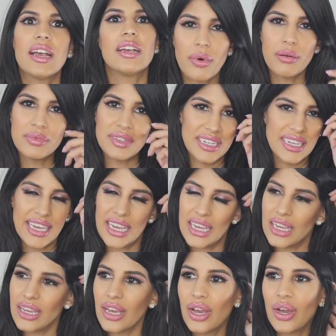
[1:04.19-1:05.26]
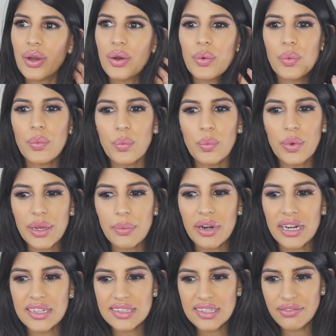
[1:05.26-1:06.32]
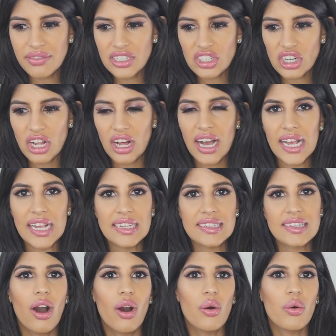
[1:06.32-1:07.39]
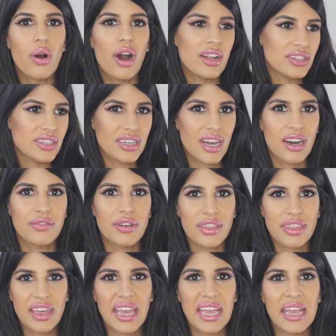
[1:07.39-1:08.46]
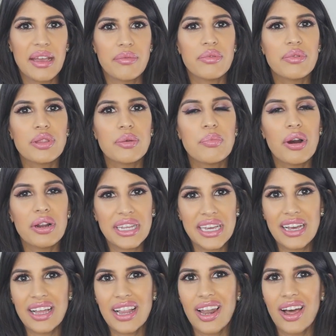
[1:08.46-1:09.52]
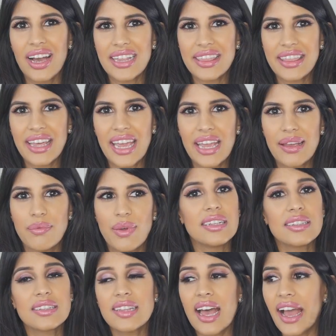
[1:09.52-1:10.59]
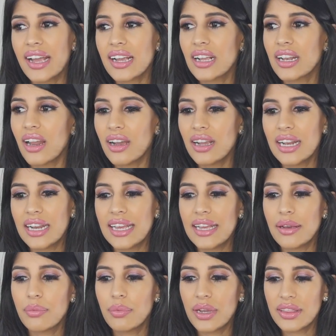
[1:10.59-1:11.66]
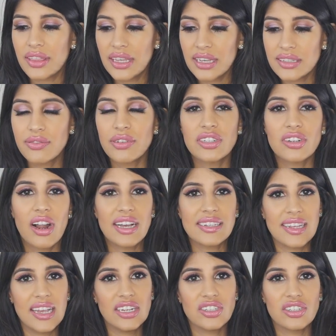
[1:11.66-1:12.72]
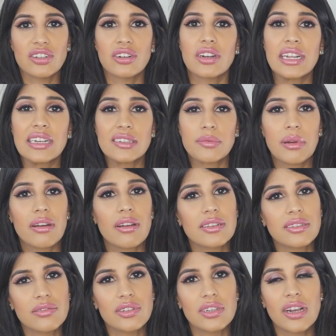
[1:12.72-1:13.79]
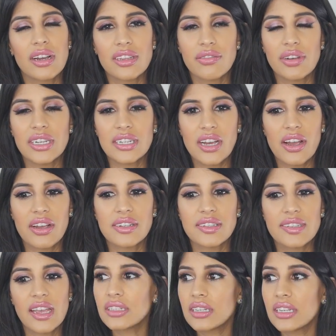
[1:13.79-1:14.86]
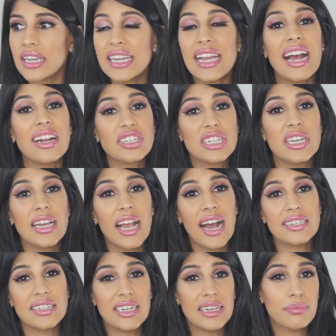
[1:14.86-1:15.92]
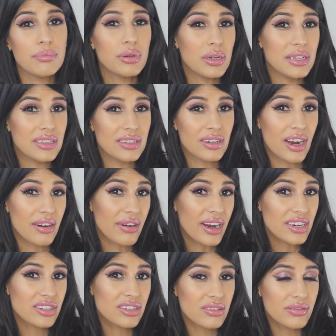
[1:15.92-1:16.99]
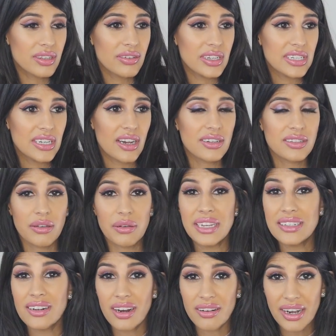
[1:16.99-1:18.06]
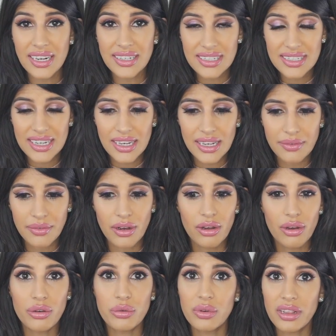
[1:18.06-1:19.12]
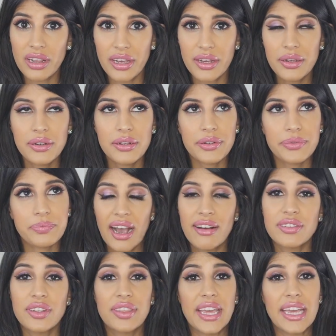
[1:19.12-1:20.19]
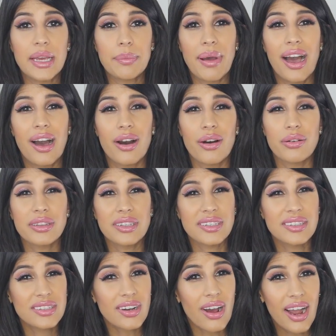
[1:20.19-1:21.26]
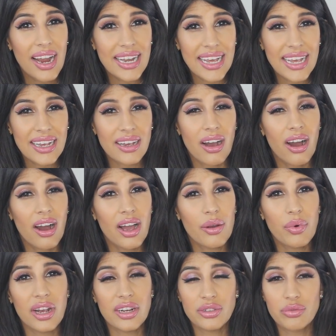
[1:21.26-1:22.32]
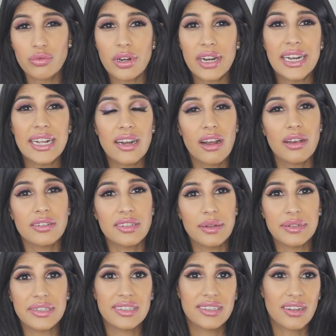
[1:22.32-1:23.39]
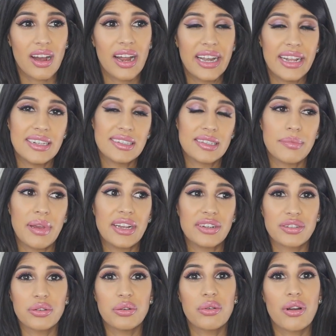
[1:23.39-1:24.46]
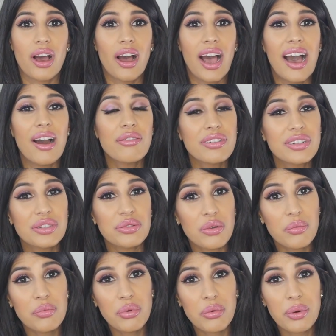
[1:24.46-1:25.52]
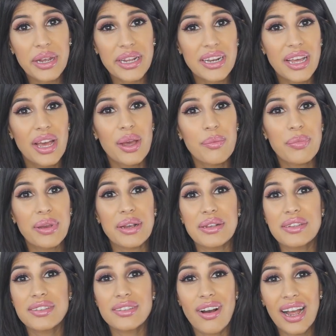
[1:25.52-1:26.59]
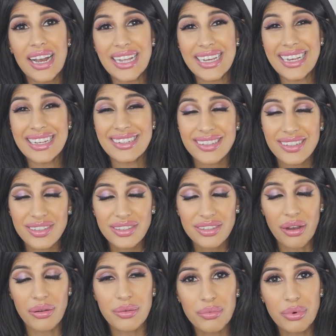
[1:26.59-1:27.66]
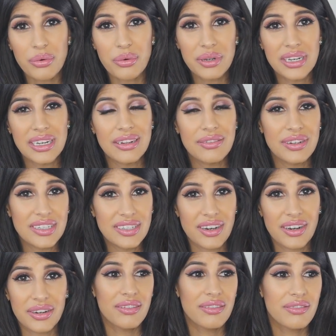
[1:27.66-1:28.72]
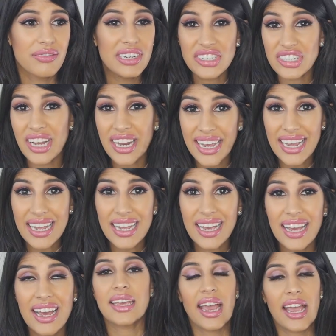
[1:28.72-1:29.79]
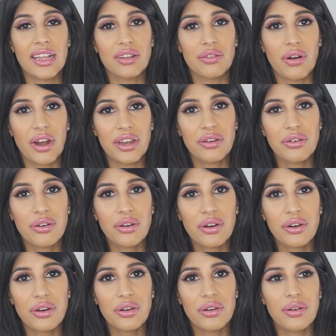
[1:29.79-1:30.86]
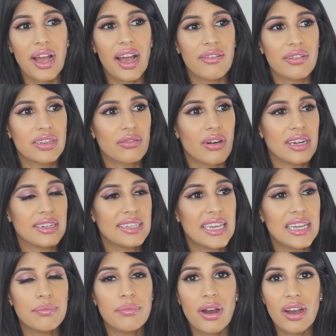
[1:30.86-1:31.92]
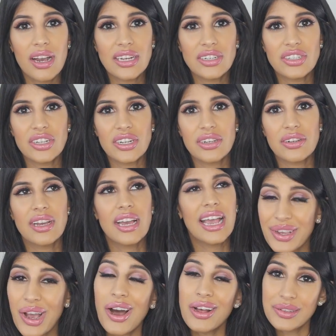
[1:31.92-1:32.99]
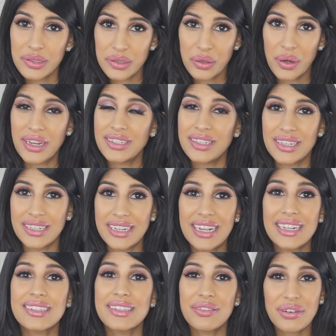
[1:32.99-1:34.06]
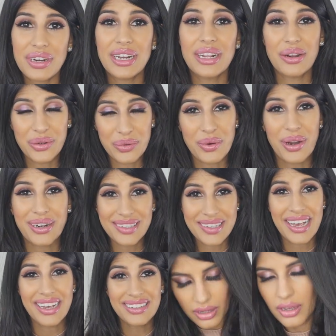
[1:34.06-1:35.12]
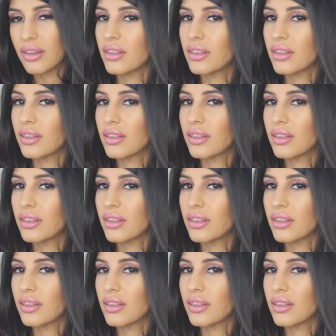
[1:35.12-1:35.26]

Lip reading: Bom Diggy, we wanted to visualise the whole undercover theme, the Bonnie and Clyde theme. Zach, luckily, with his visualisation and experience of doing other videos, he actually had an input in the direction of the video, so he directed it along with Luke. We have to think about the styling. I worked really closely with the stylist to make sure all our outfits were on point, because styling is so important in a video. Visually, getting the right crew, having the right team behind you. To answer your question, it's a really long process.